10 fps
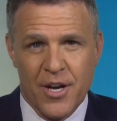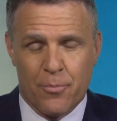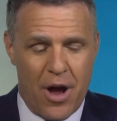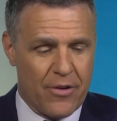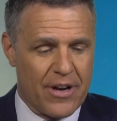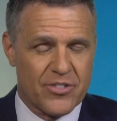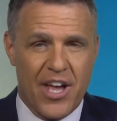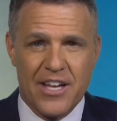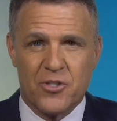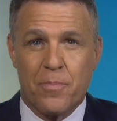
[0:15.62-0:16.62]
Progress
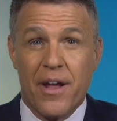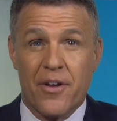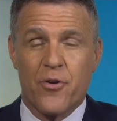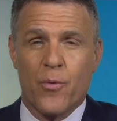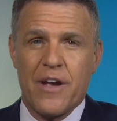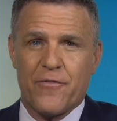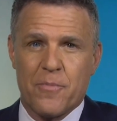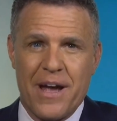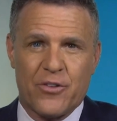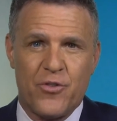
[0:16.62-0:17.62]
has been underway for
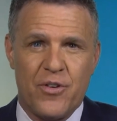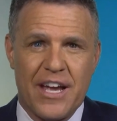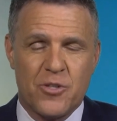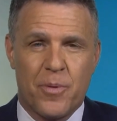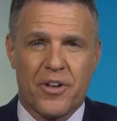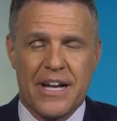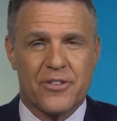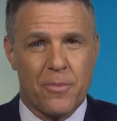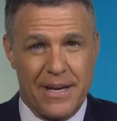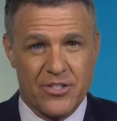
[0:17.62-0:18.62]
the past few days, building
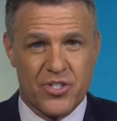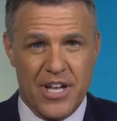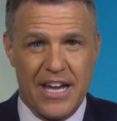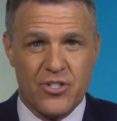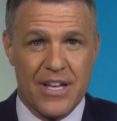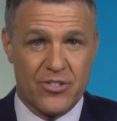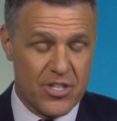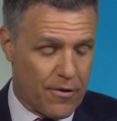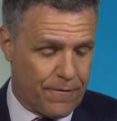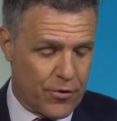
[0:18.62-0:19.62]
out the main stage. That's
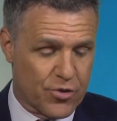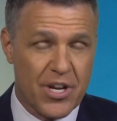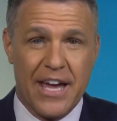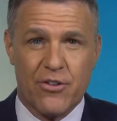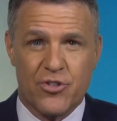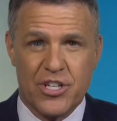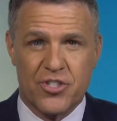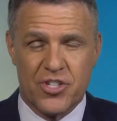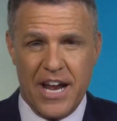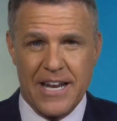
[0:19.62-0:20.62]
near First Energy
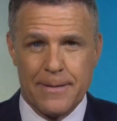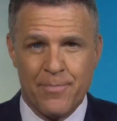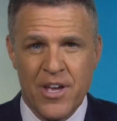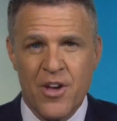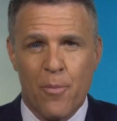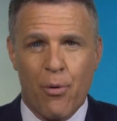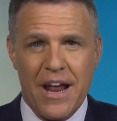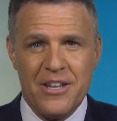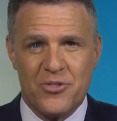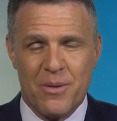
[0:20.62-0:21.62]
Stadium.
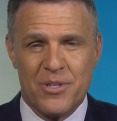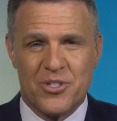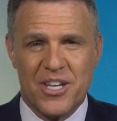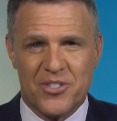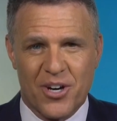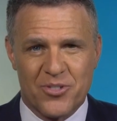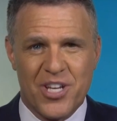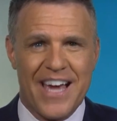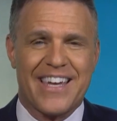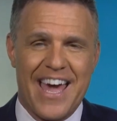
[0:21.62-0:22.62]
Brandon Simmons is our
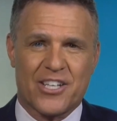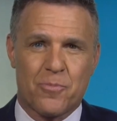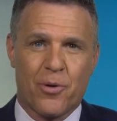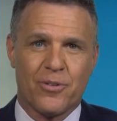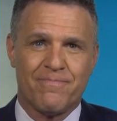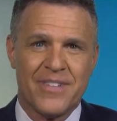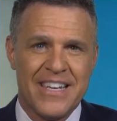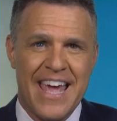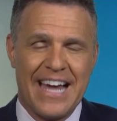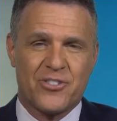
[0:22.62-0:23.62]
tech expert.
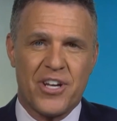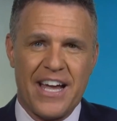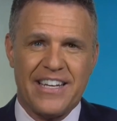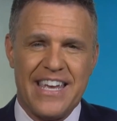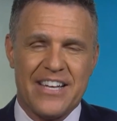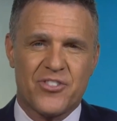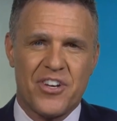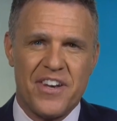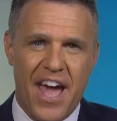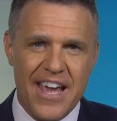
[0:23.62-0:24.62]
And tonight, he has a
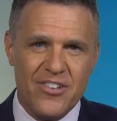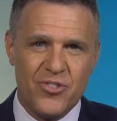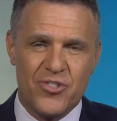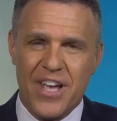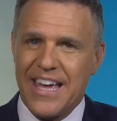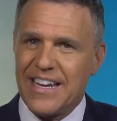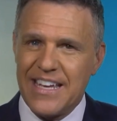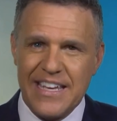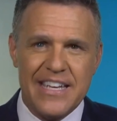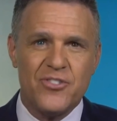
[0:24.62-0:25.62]
nice and
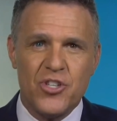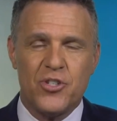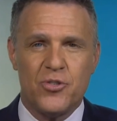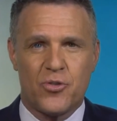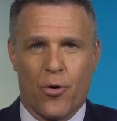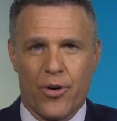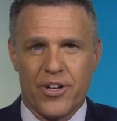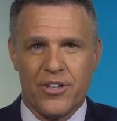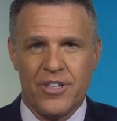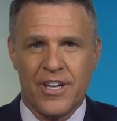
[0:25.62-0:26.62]
easy
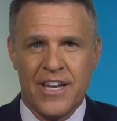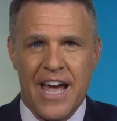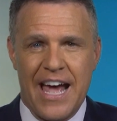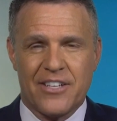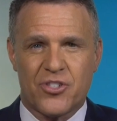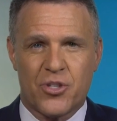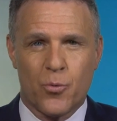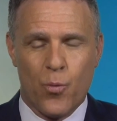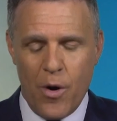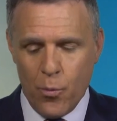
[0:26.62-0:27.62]
tutorial as to
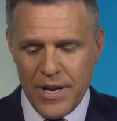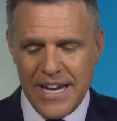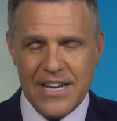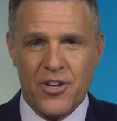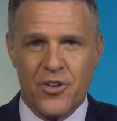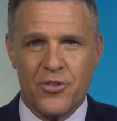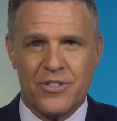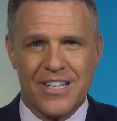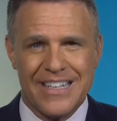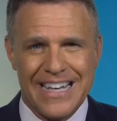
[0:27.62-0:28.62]
what we need to do
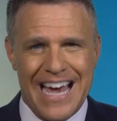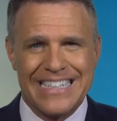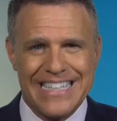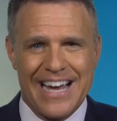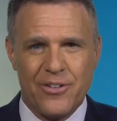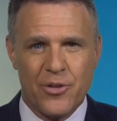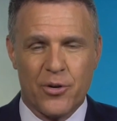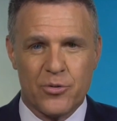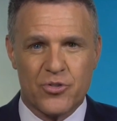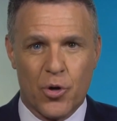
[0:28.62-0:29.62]
to lock down
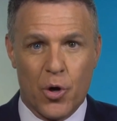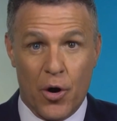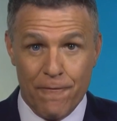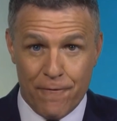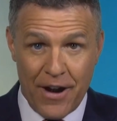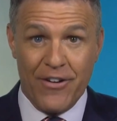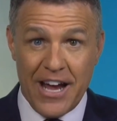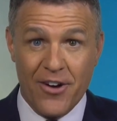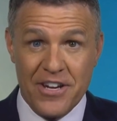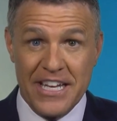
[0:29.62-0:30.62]
those
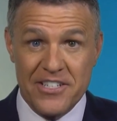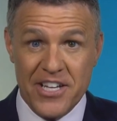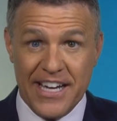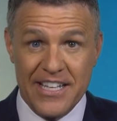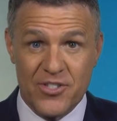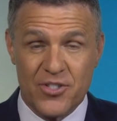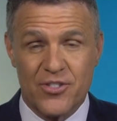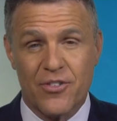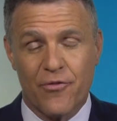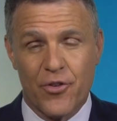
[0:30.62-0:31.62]
very hard to get
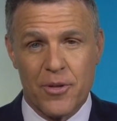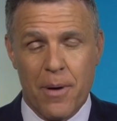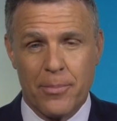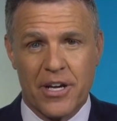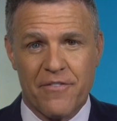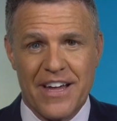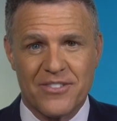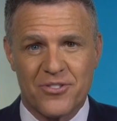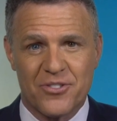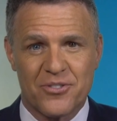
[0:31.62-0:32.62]
tickets for the public
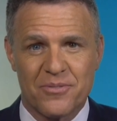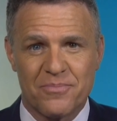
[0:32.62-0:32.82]
events.